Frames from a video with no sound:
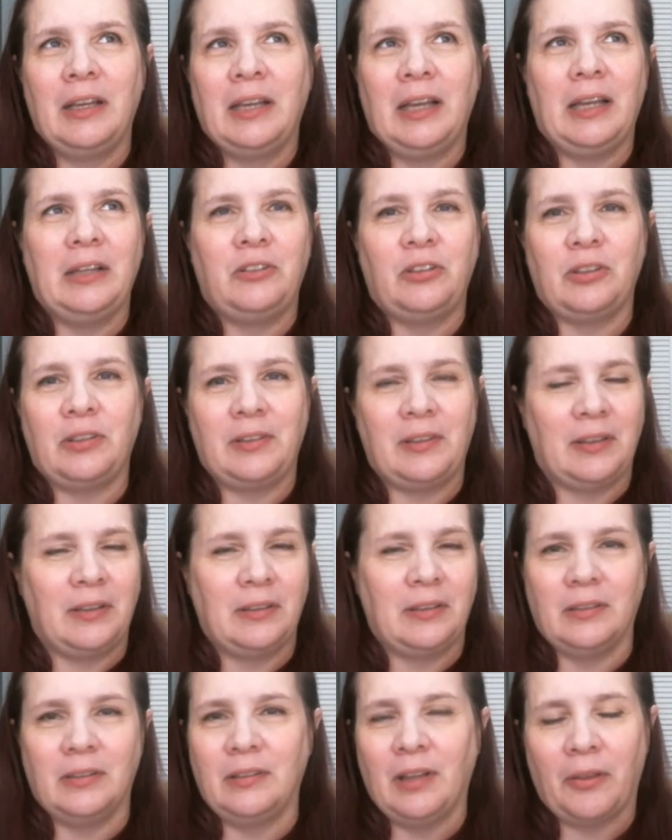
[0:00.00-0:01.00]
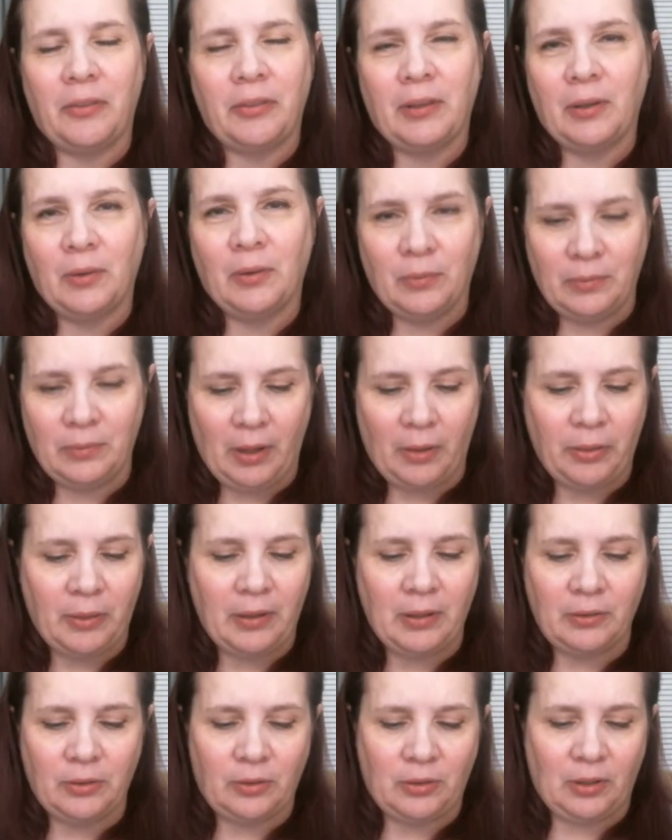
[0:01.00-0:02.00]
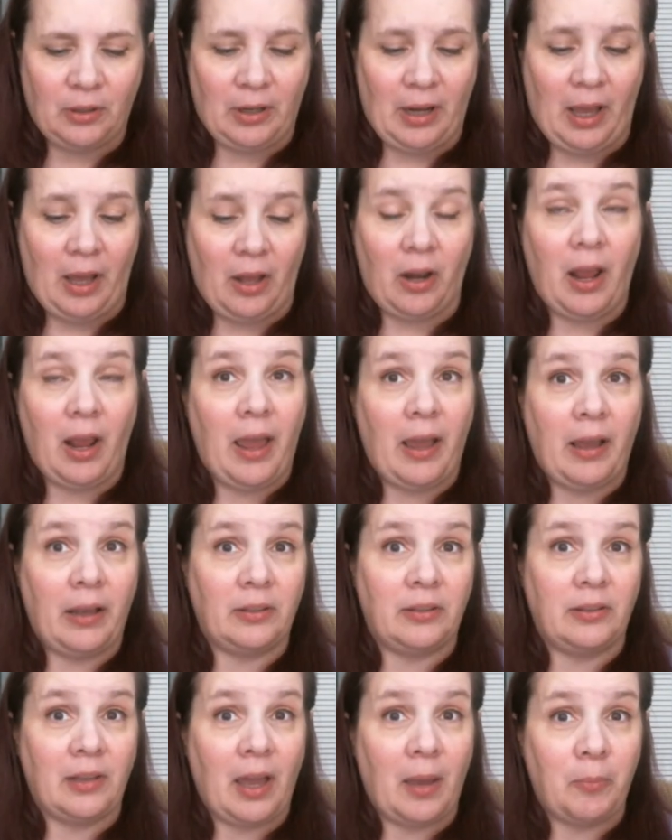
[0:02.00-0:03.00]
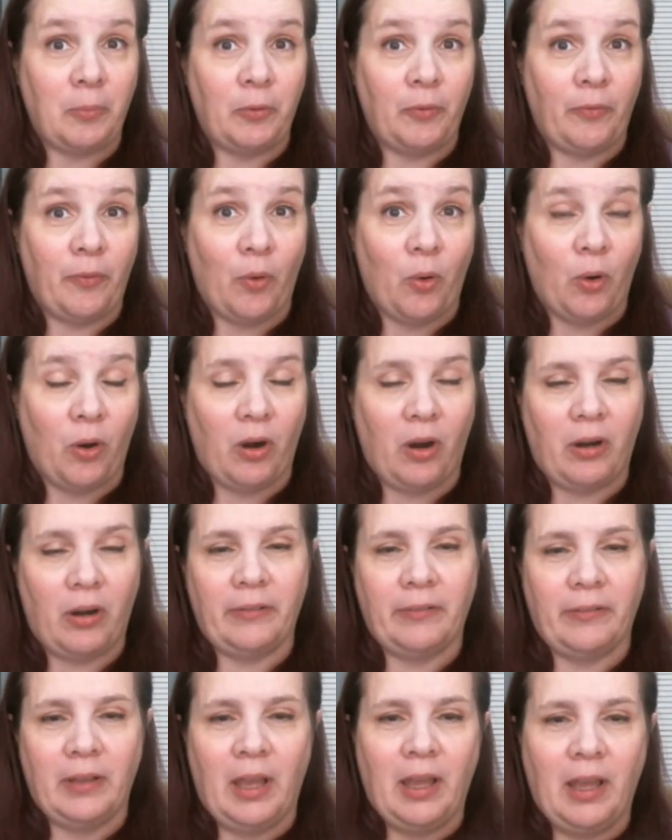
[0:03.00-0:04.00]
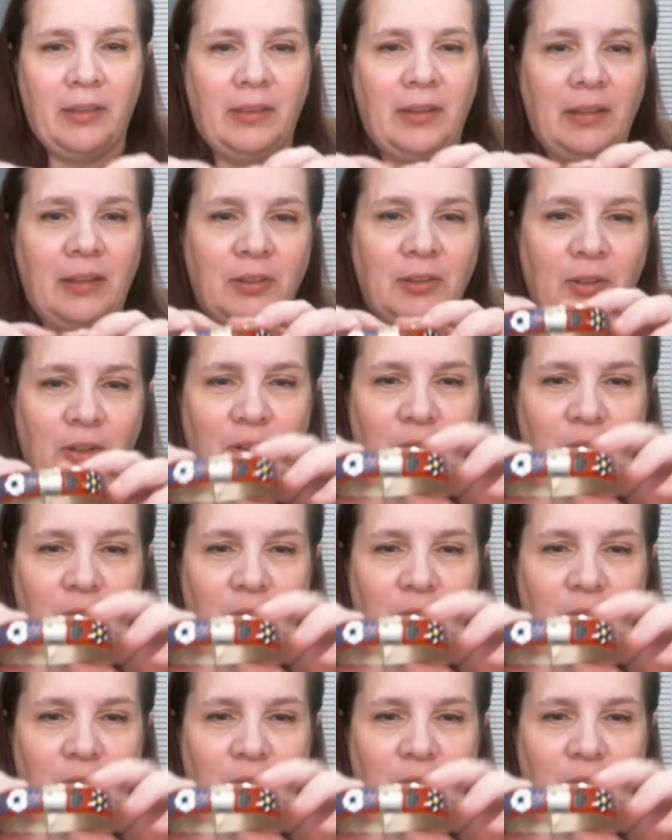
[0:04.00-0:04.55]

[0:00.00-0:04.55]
it just didn't, nothing, nothing stood out except for this